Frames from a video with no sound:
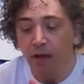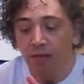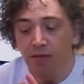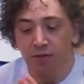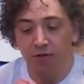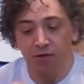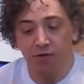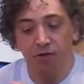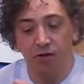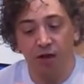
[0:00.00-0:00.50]

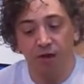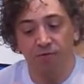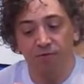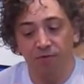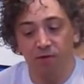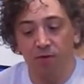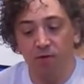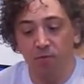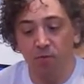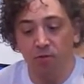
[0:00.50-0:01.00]

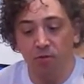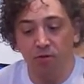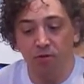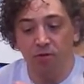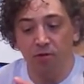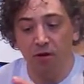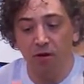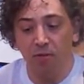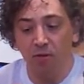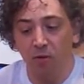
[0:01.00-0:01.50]
softer, more
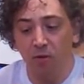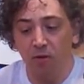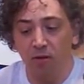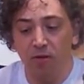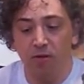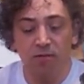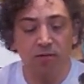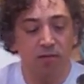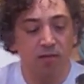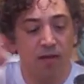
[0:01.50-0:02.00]
durable
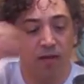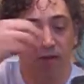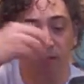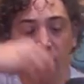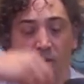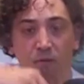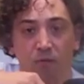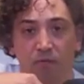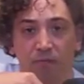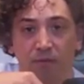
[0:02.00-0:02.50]
one tend to
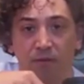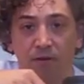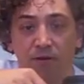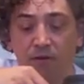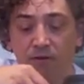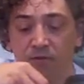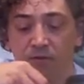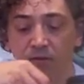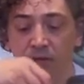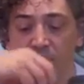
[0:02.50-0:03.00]
go
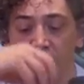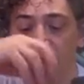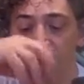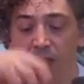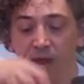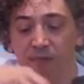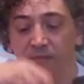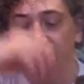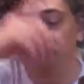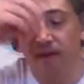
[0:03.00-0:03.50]
first,
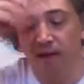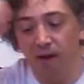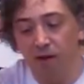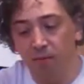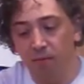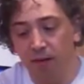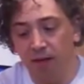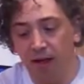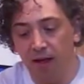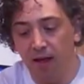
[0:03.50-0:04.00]
followed
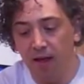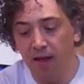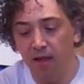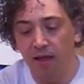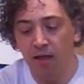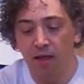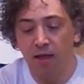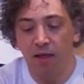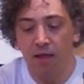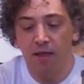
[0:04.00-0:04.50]
by
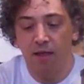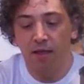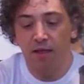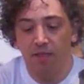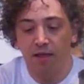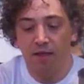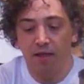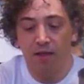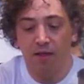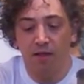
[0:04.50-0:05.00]

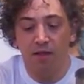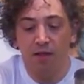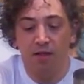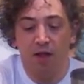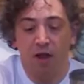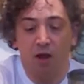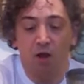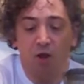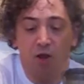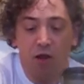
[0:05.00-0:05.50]

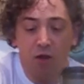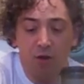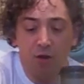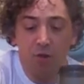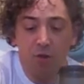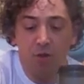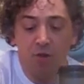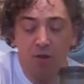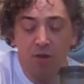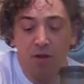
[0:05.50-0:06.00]
like
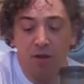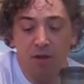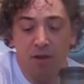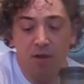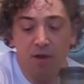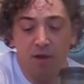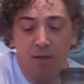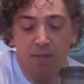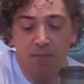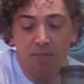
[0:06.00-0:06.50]
longer
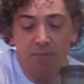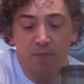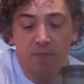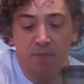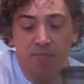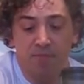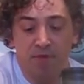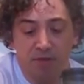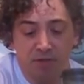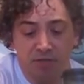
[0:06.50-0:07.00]

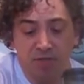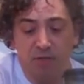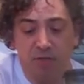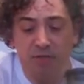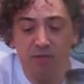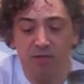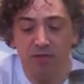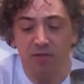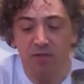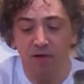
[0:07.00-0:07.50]
vegetables
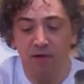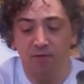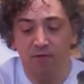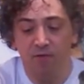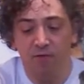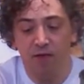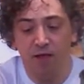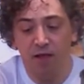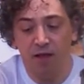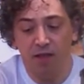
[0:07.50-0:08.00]
and stuff,
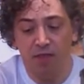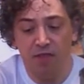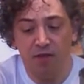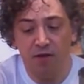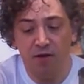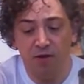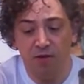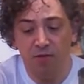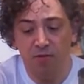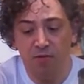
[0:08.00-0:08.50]
or like thicker